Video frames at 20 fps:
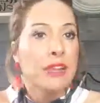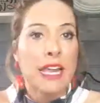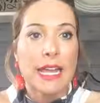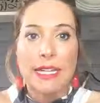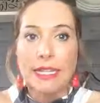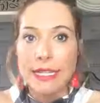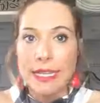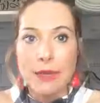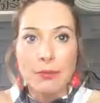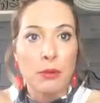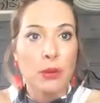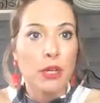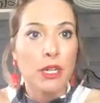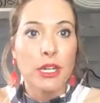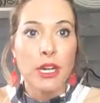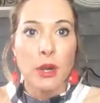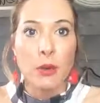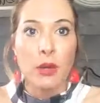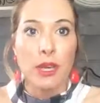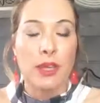and keep on
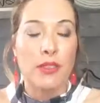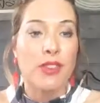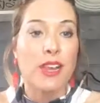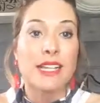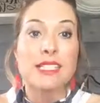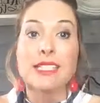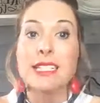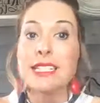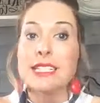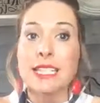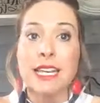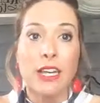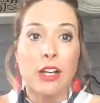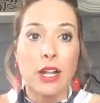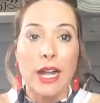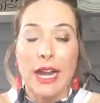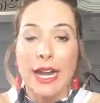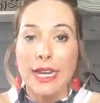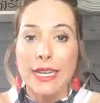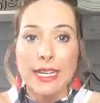going. That's a
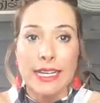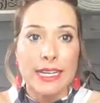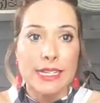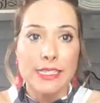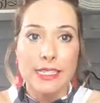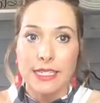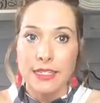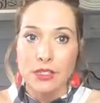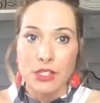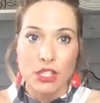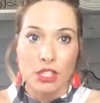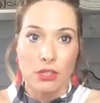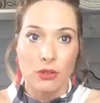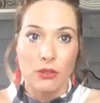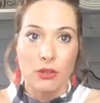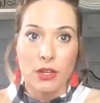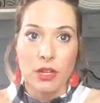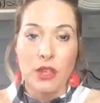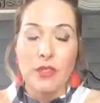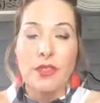skill I can't teach you.
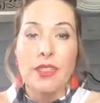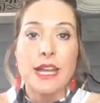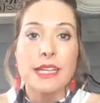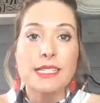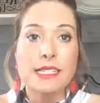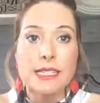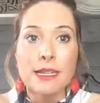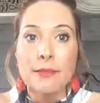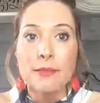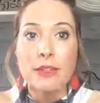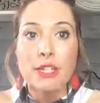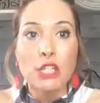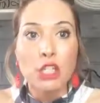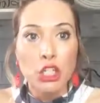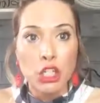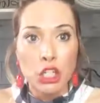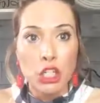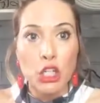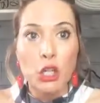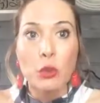That's something
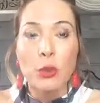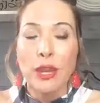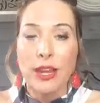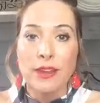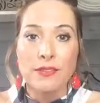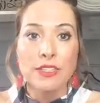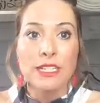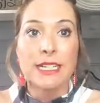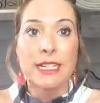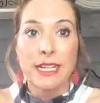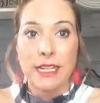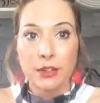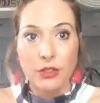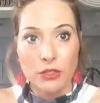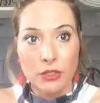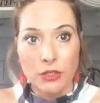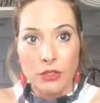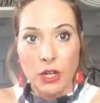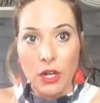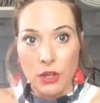you have to get
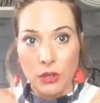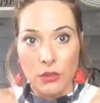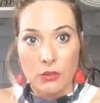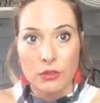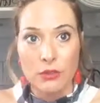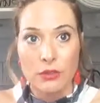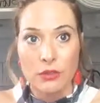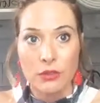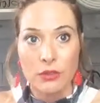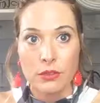on your own.